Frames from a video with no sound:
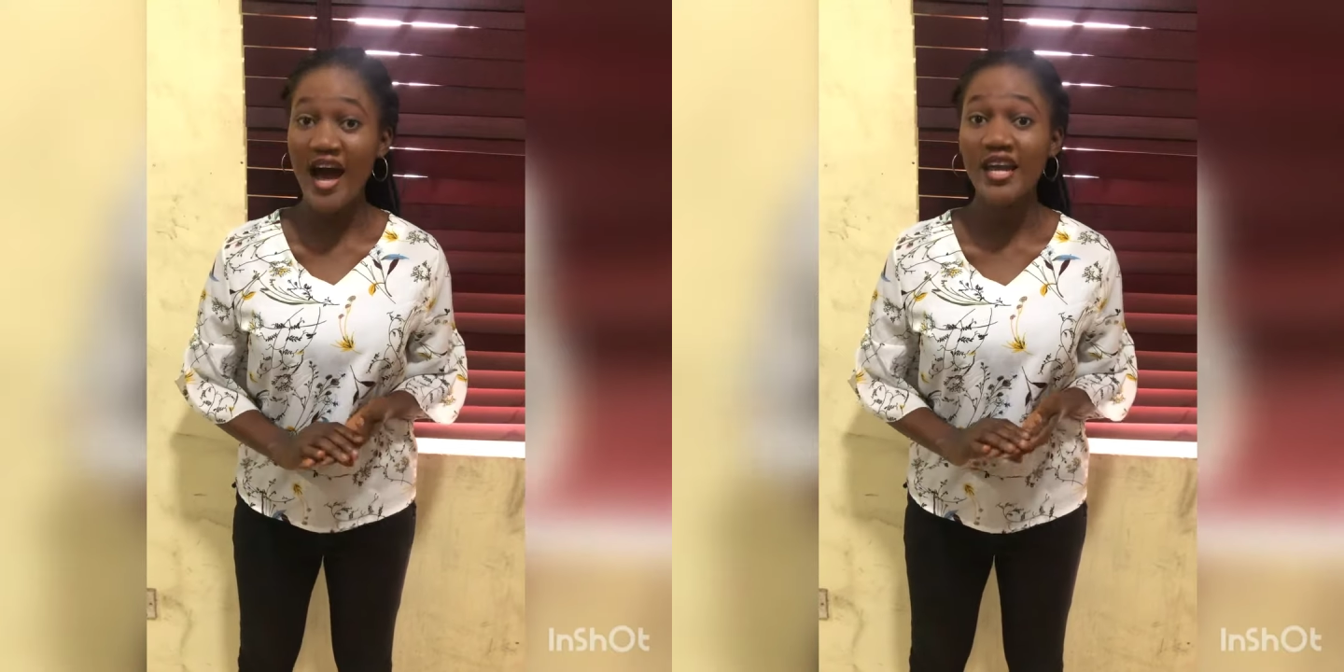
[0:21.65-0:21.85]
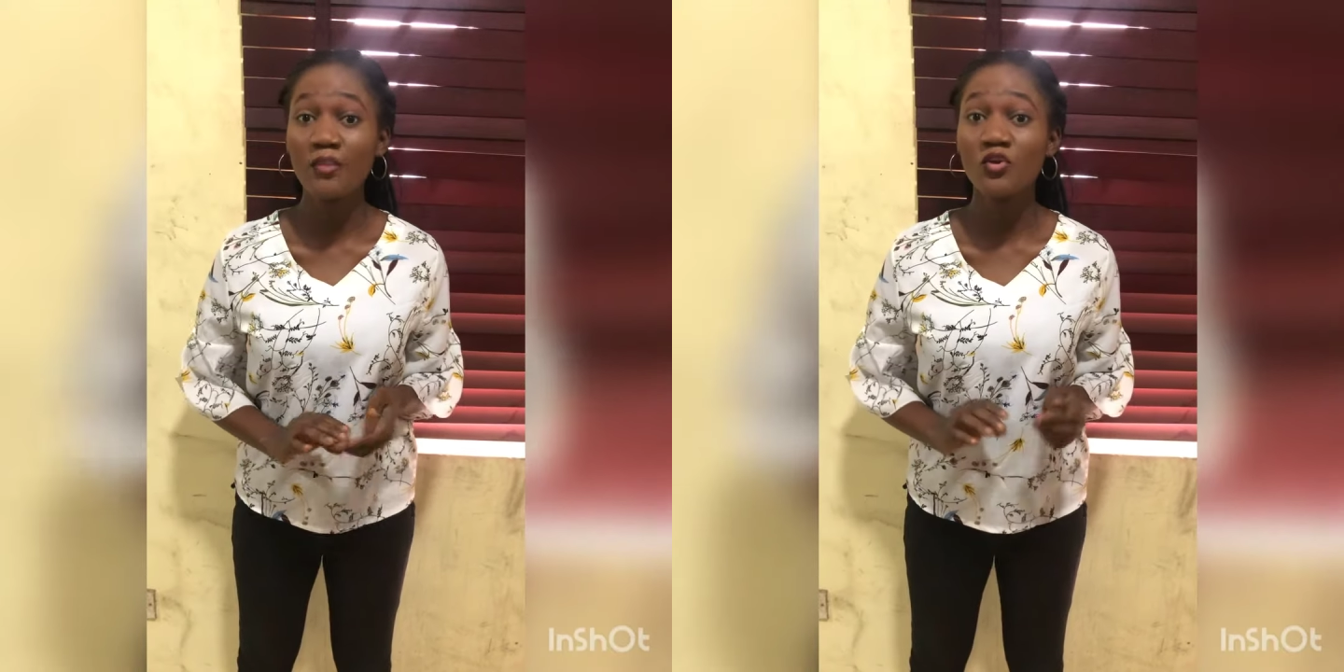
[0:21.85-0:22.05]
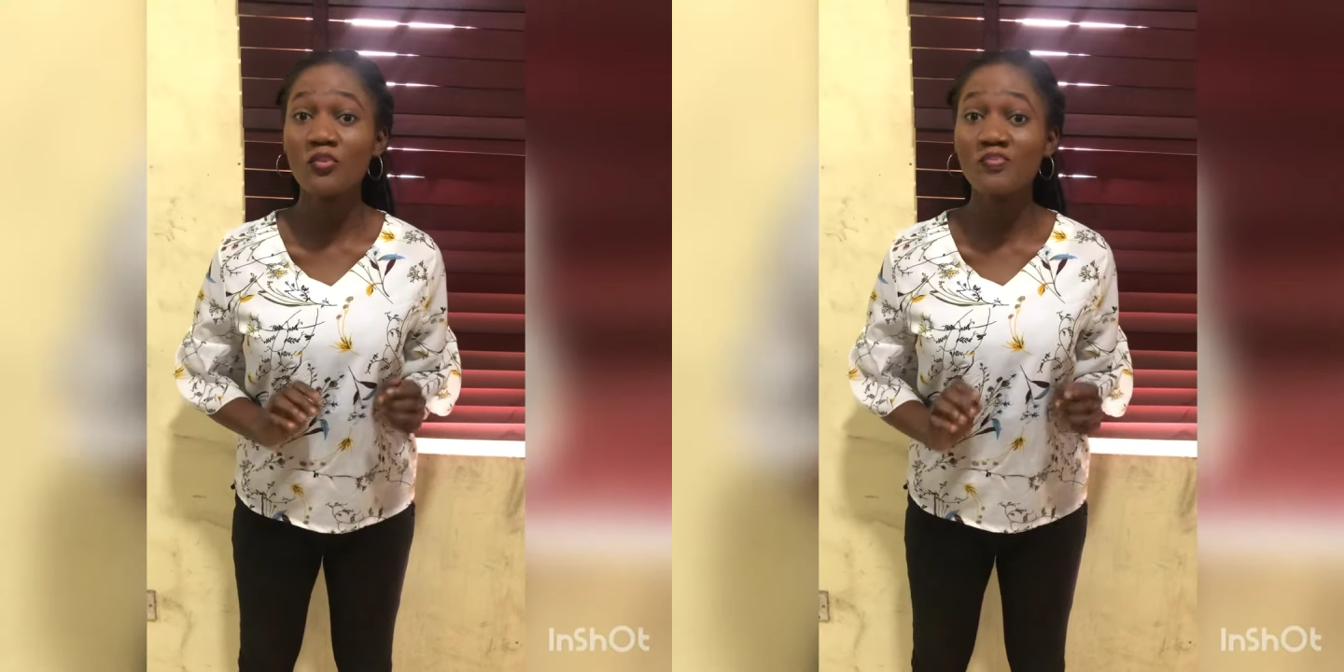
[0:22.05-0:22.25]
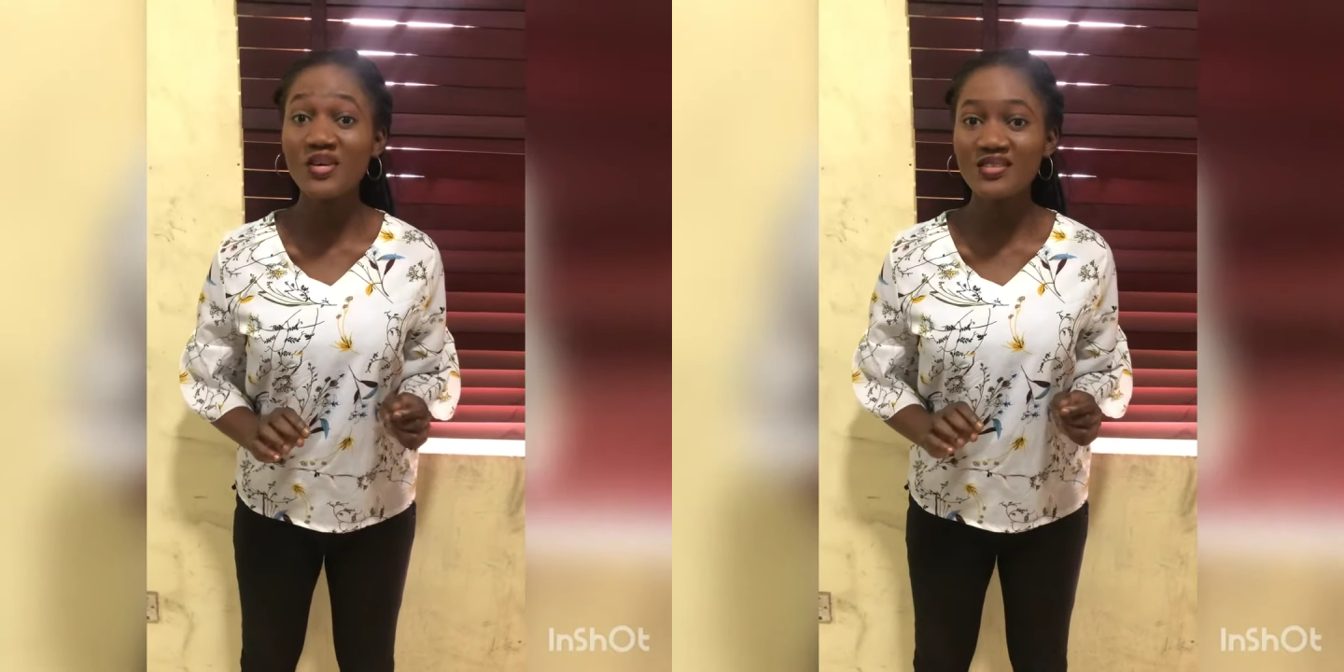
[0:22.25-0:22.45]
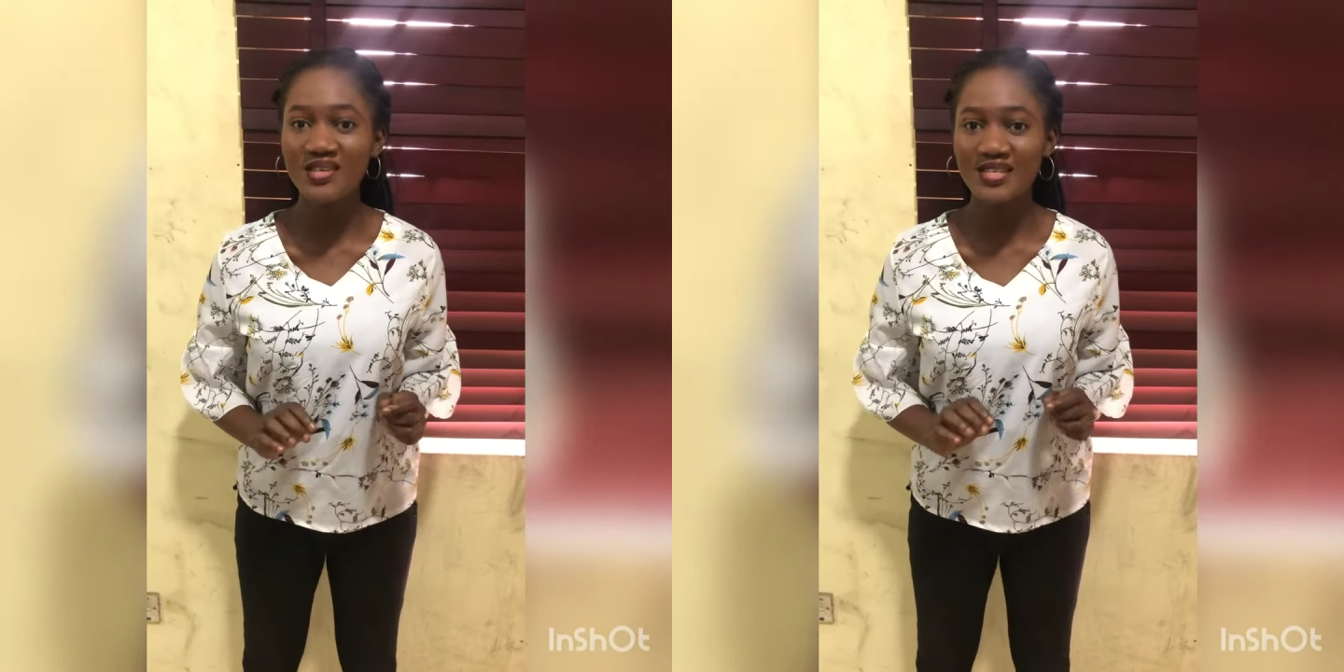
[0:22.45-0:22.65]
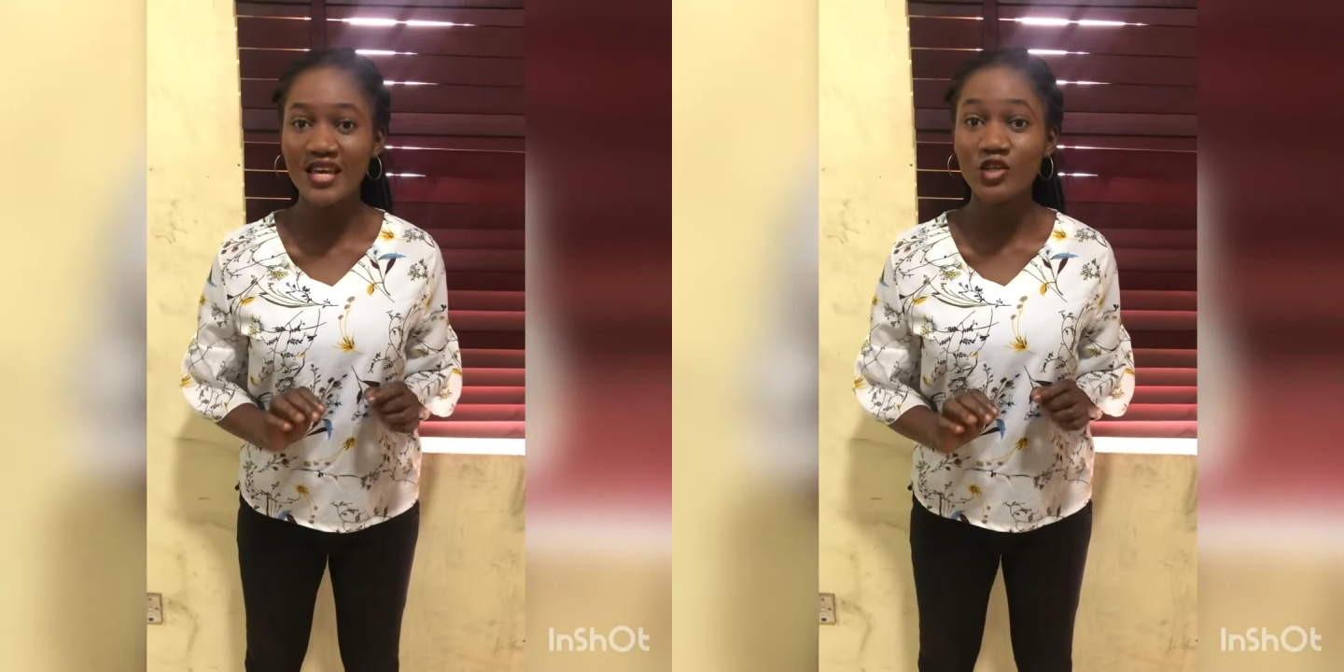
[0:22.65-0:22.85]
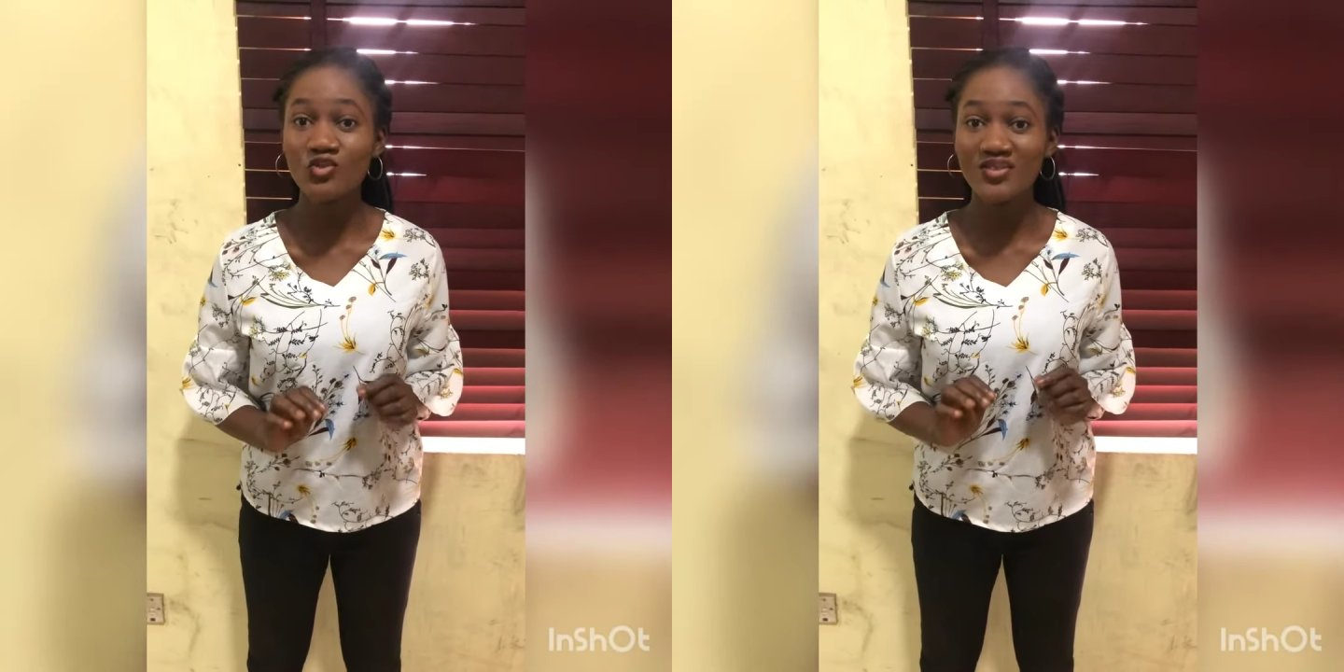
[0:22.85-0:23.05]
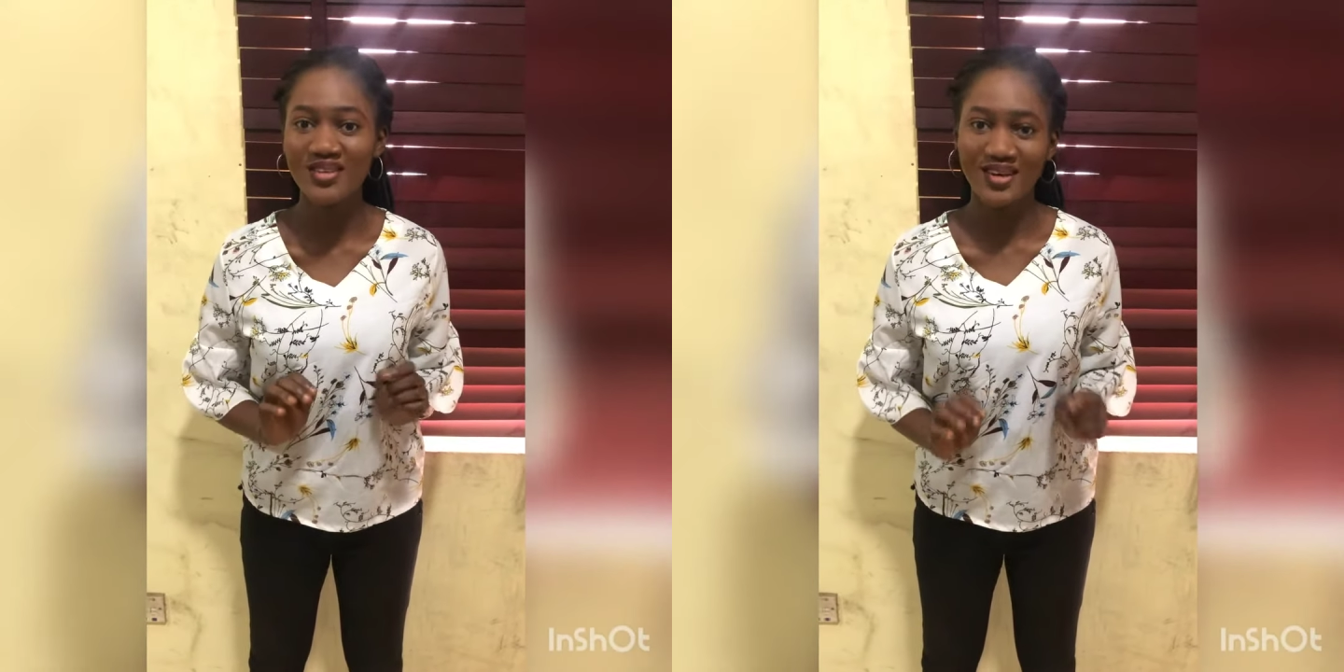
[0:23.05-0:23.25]
and I'm your business
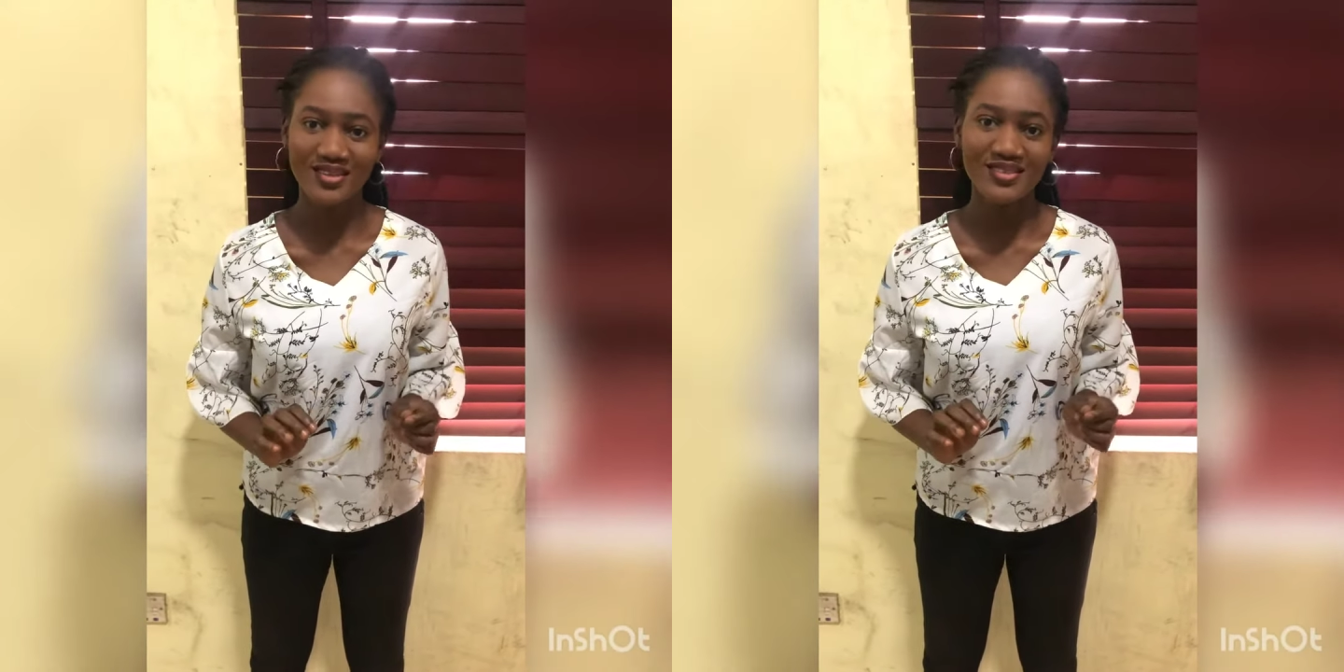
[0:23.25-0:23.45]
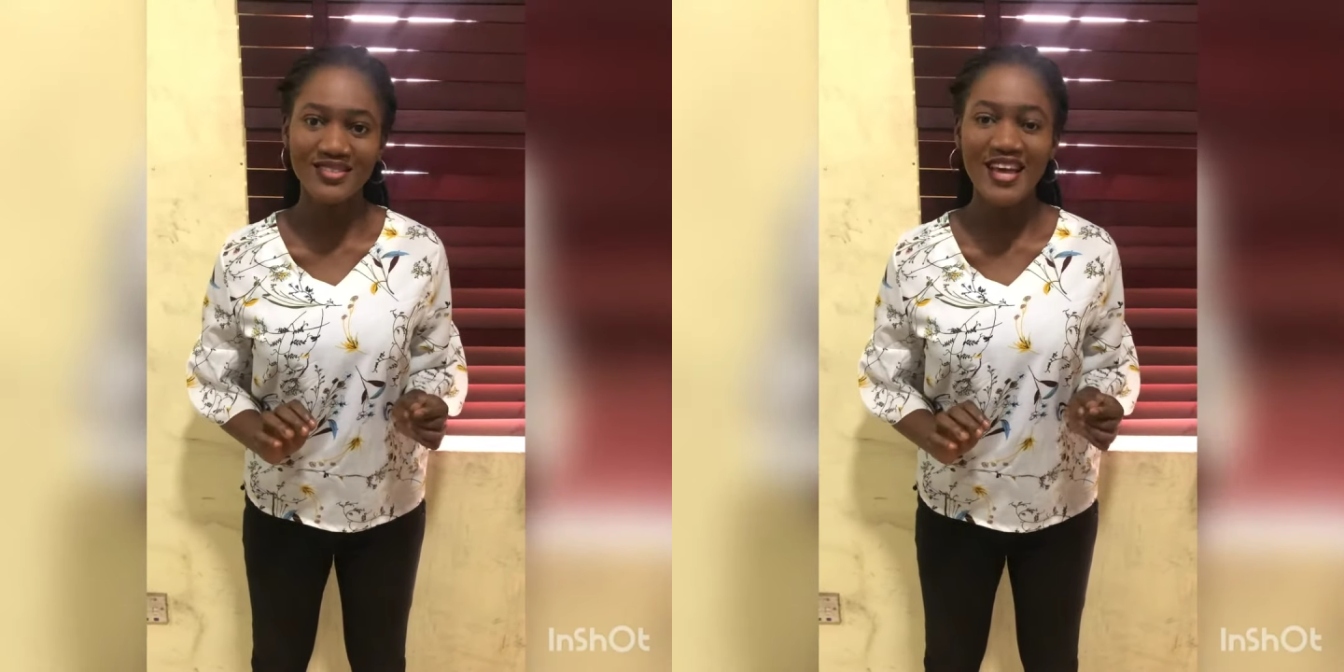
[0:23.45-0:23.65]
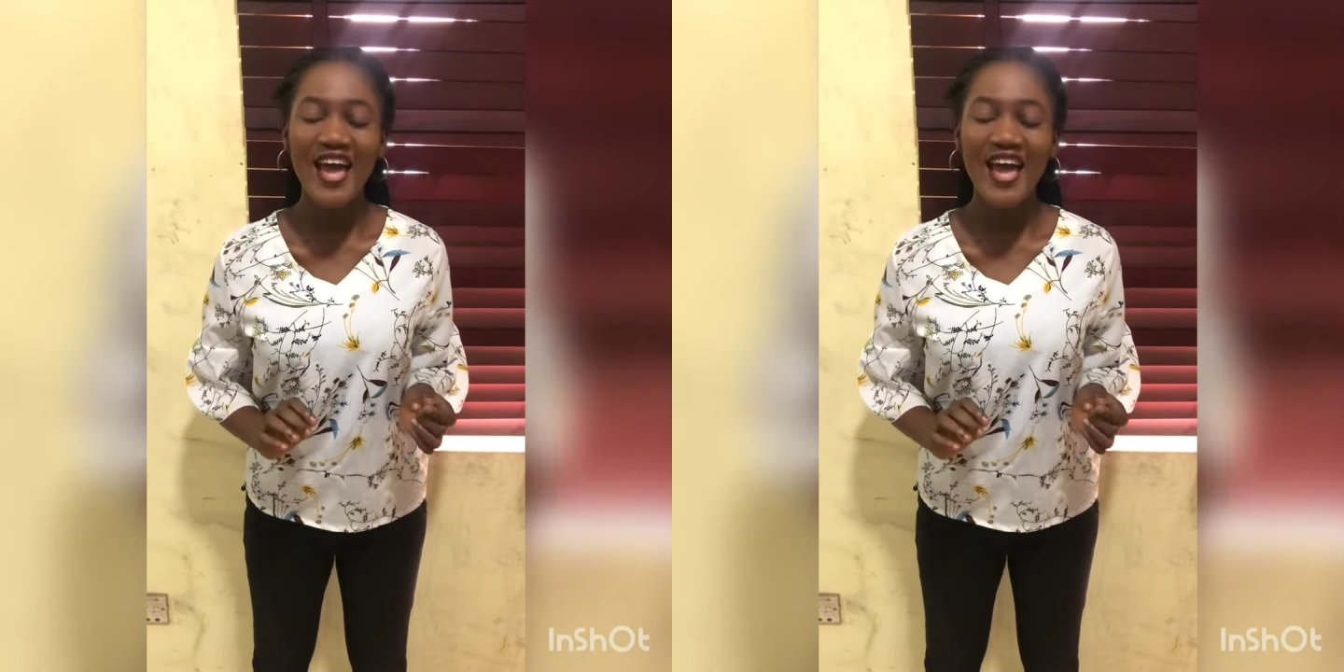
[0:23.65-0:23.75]
enthusiast.